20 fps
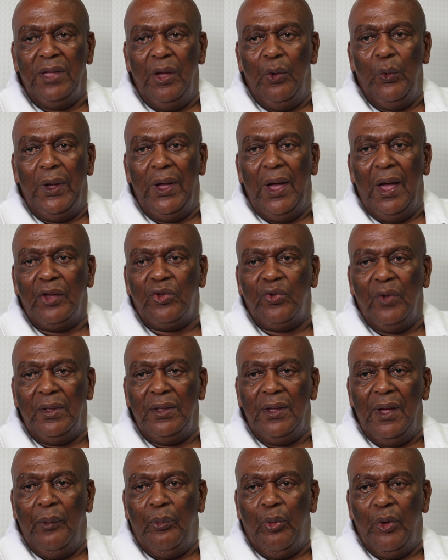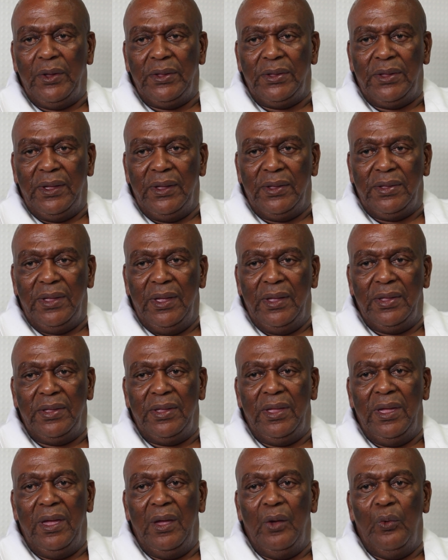they were actually appointed
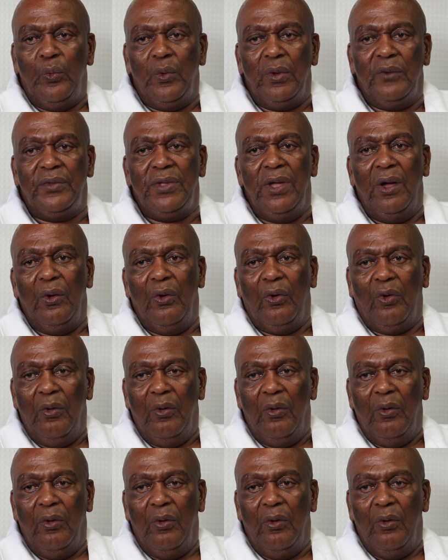and they, with the